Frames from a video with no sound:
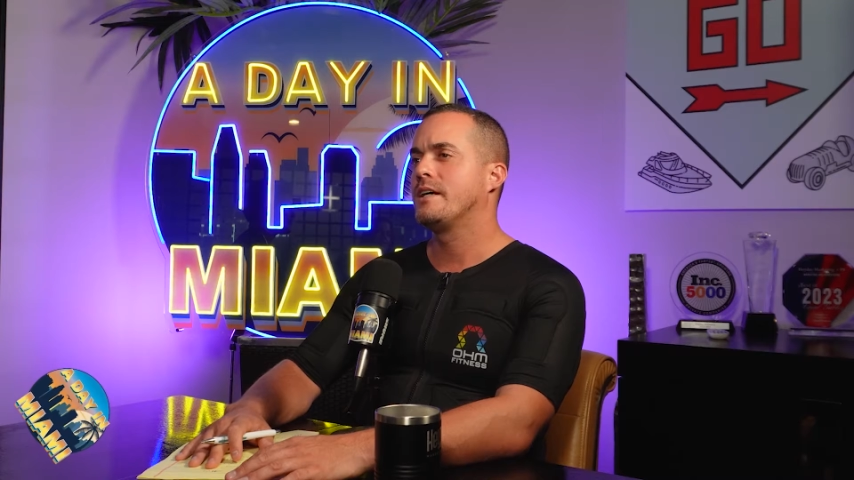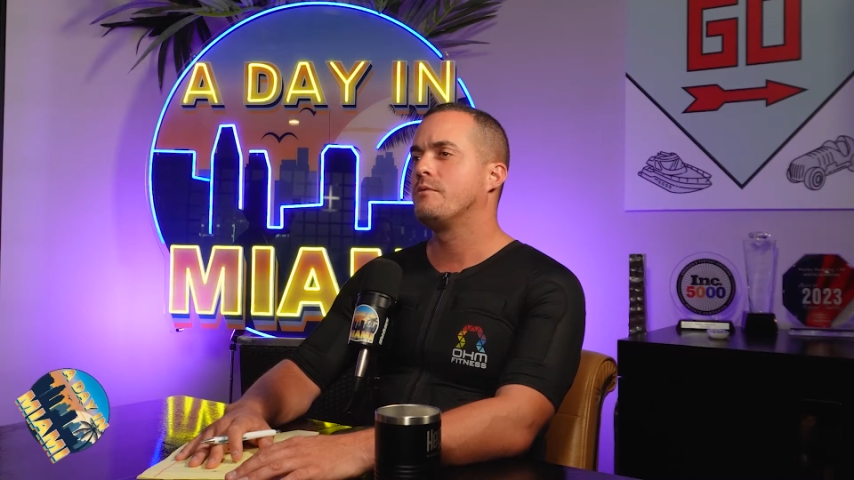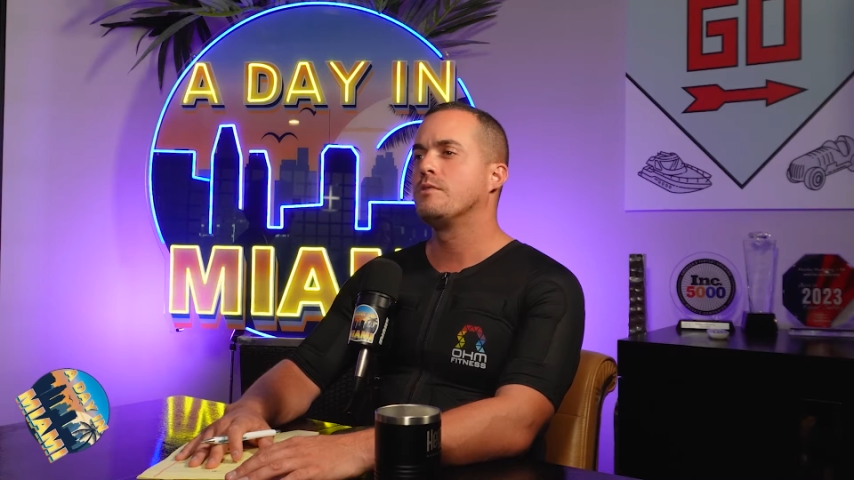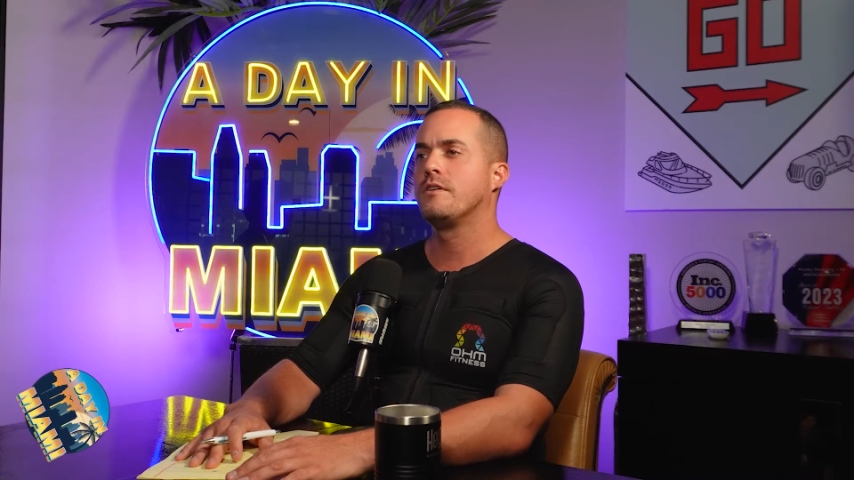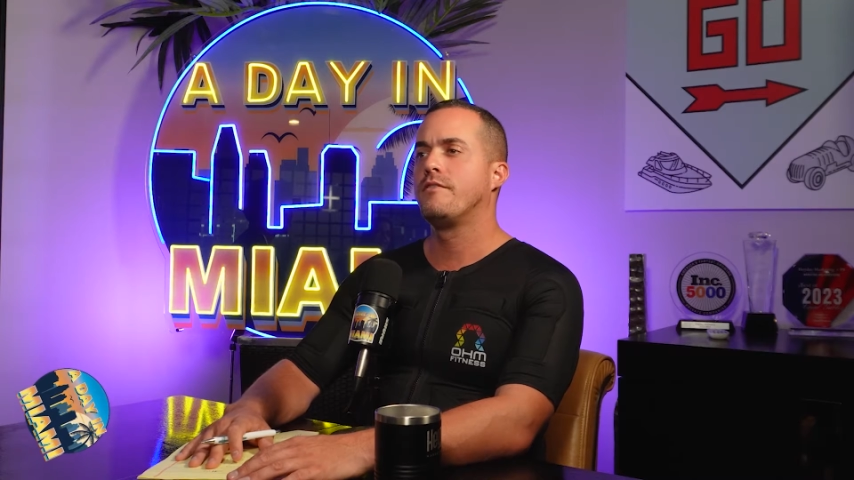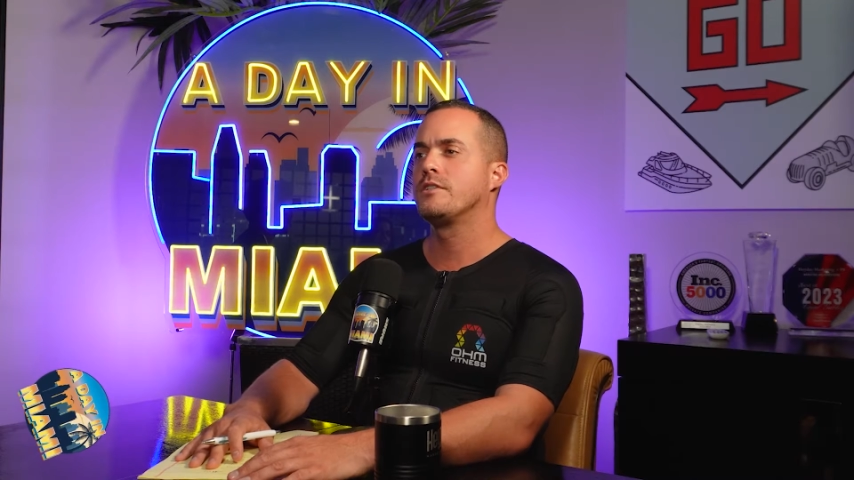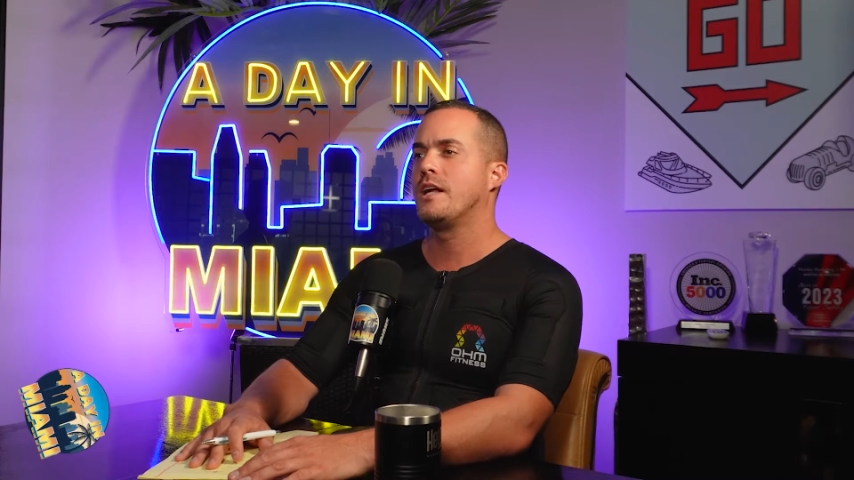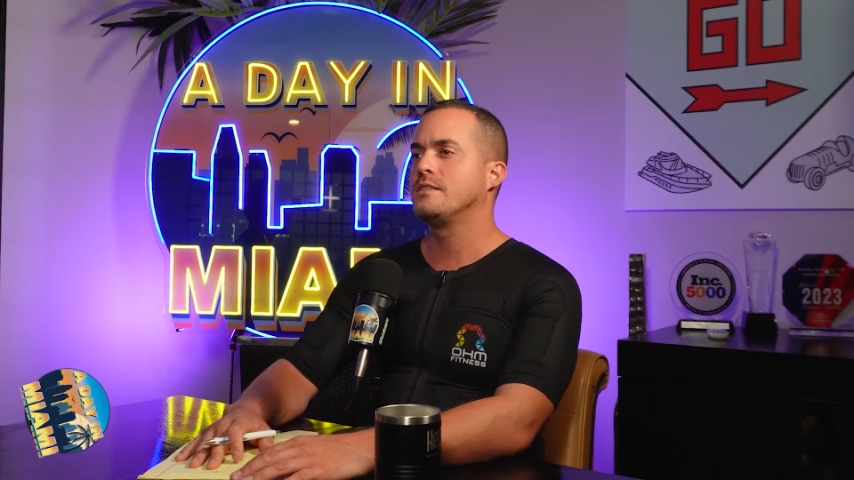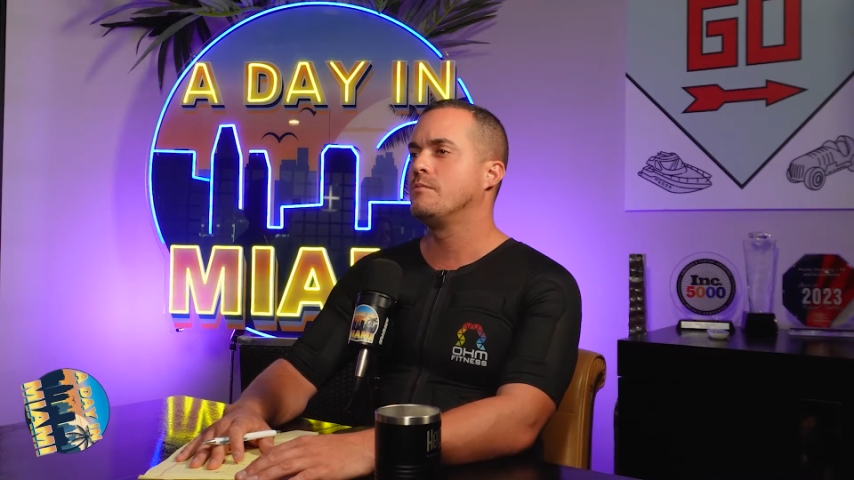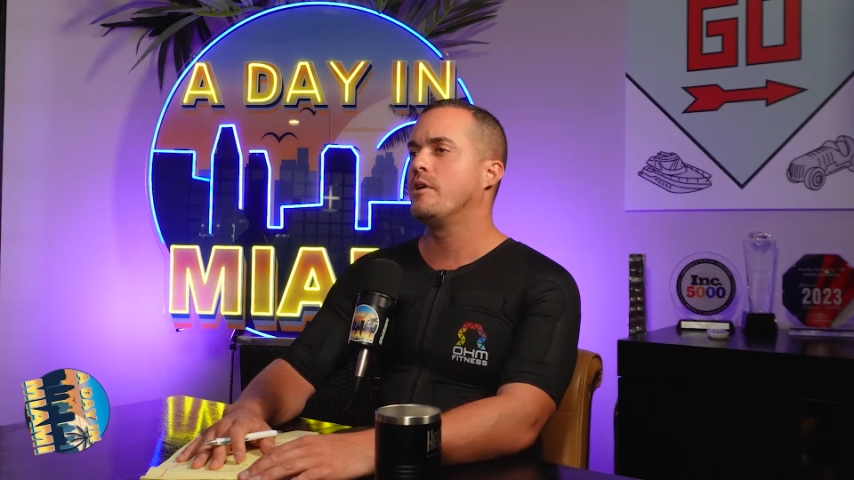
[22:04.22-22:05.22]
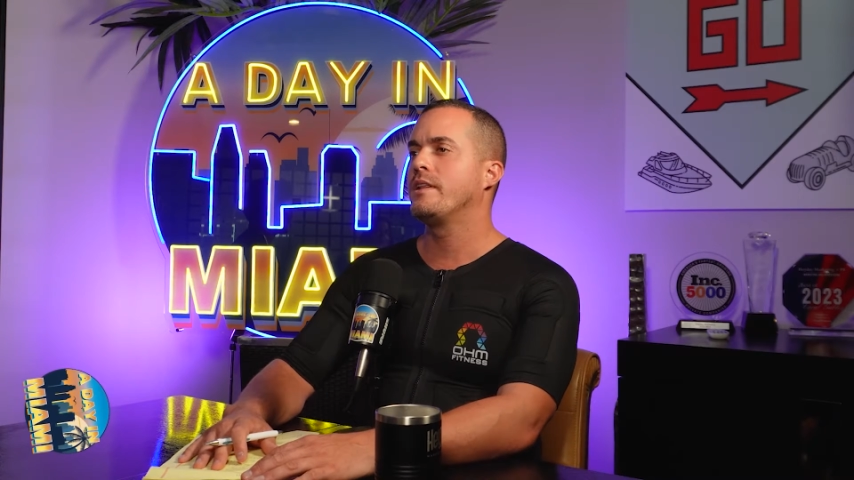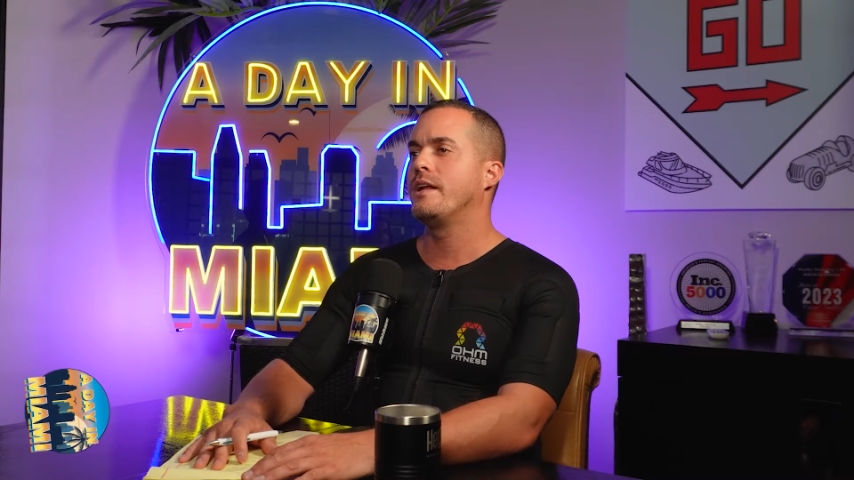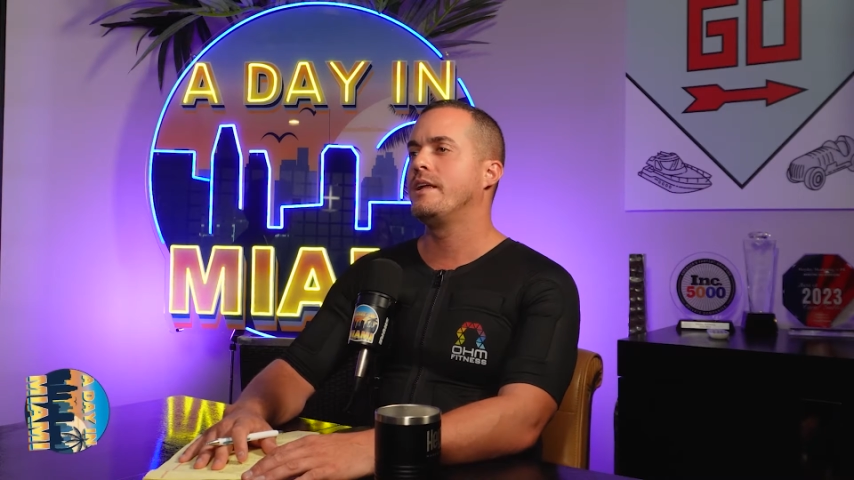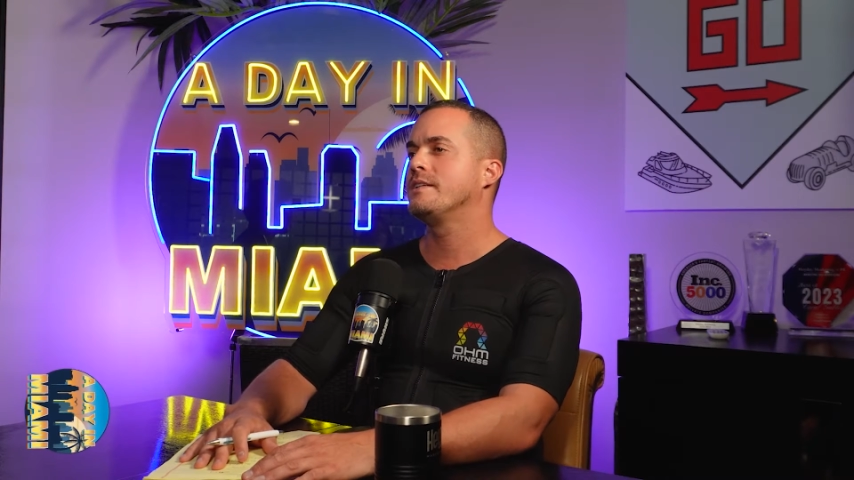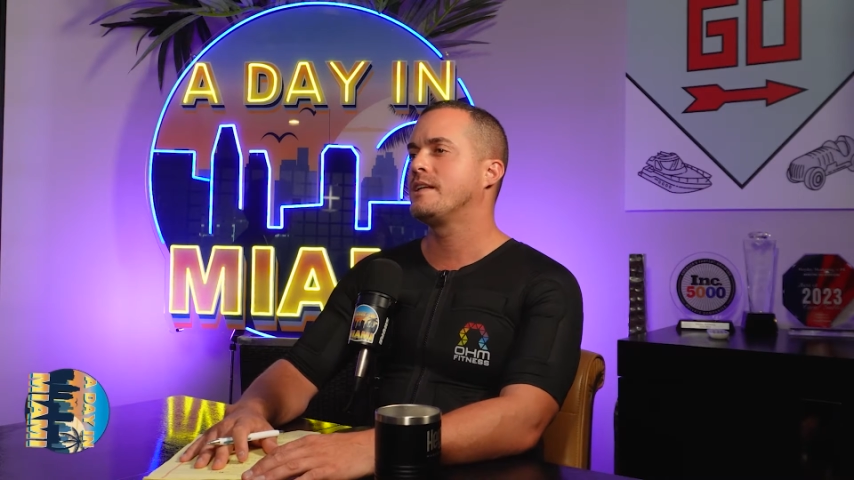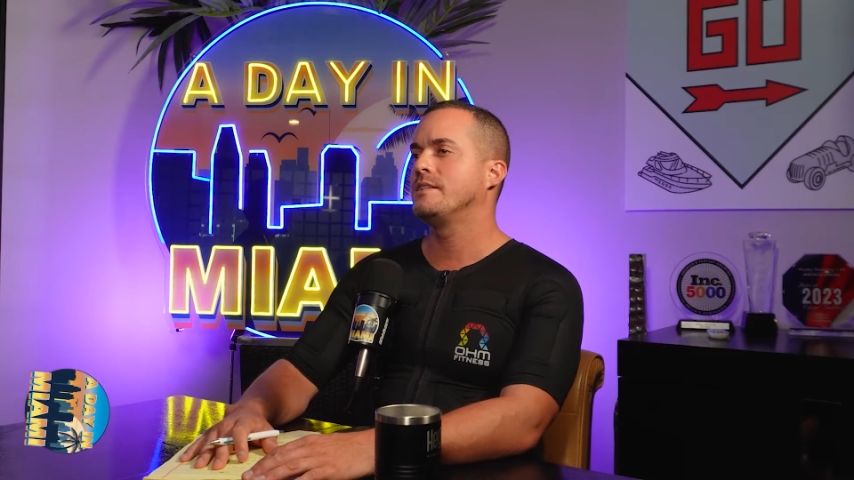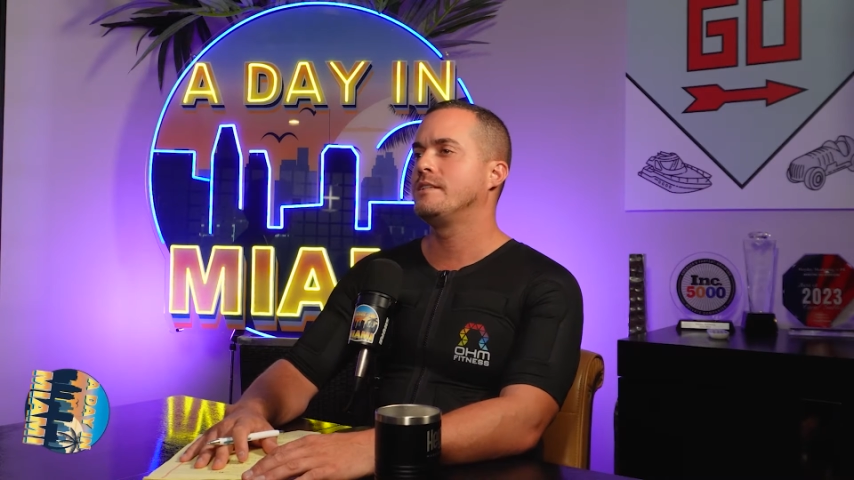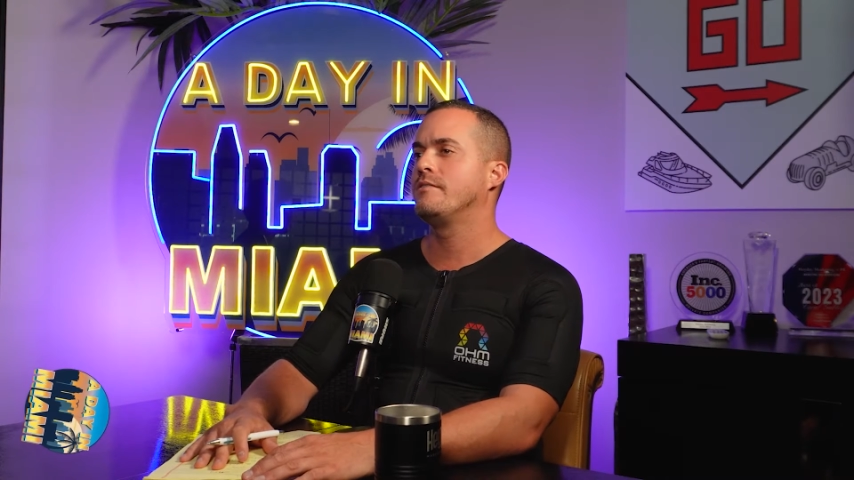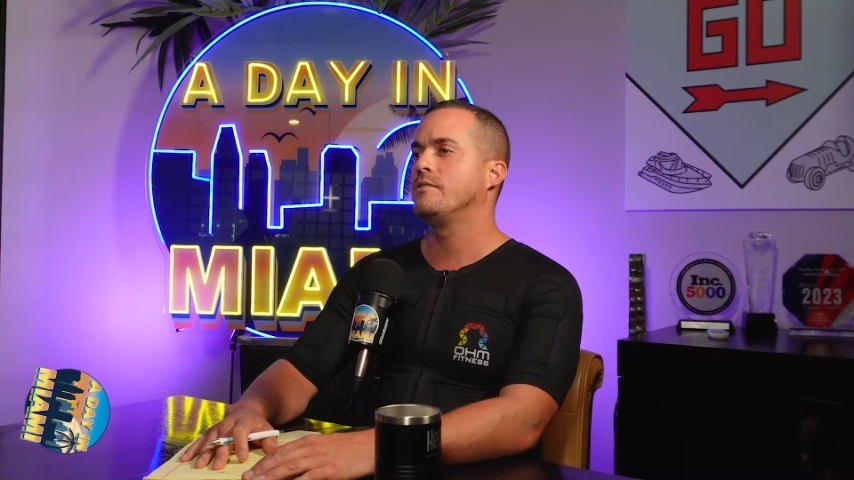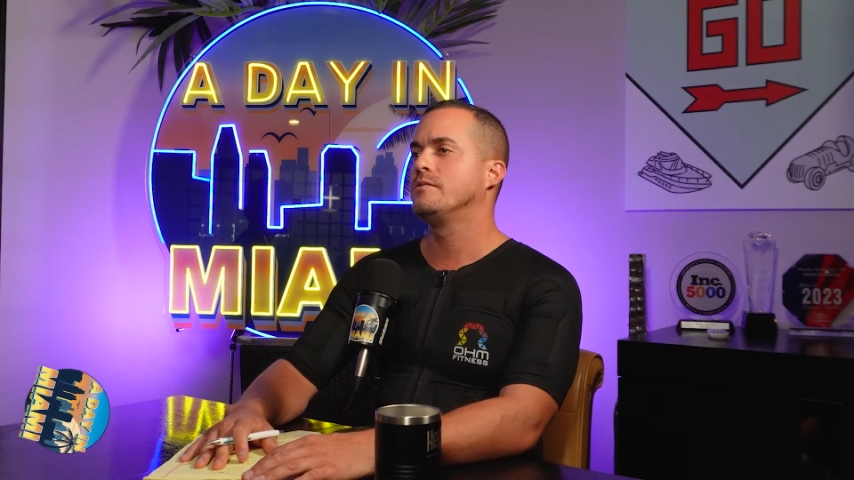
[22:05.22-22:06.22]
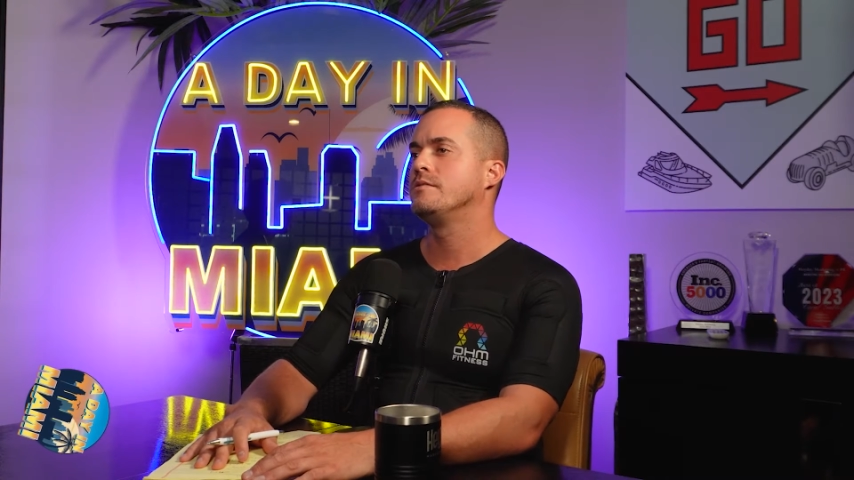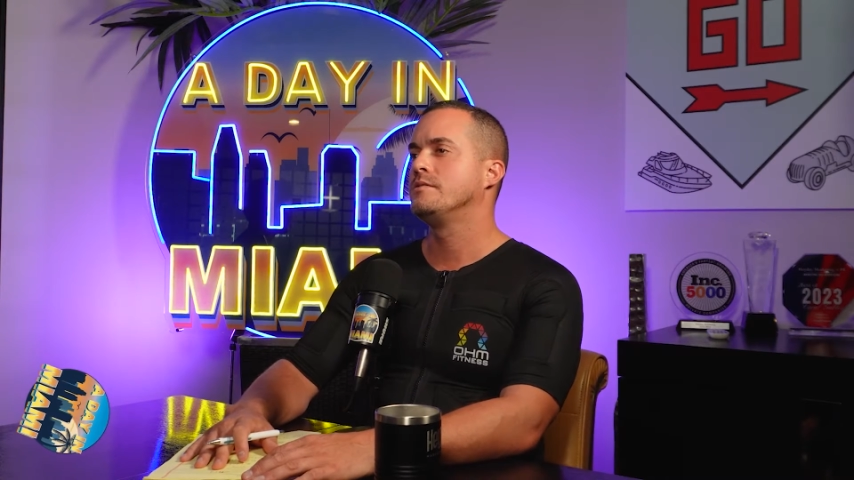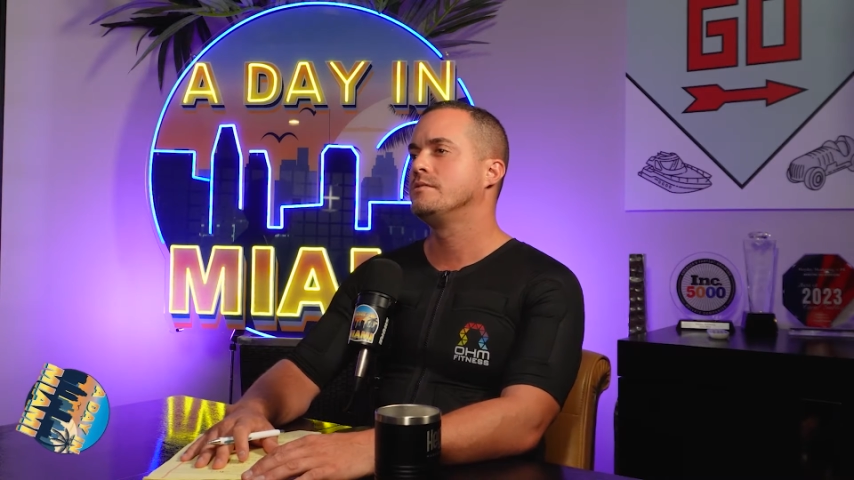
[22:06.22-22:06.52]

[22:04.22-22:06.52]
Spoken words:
Like, what's the first class in the morning, the latest class in the afternoon?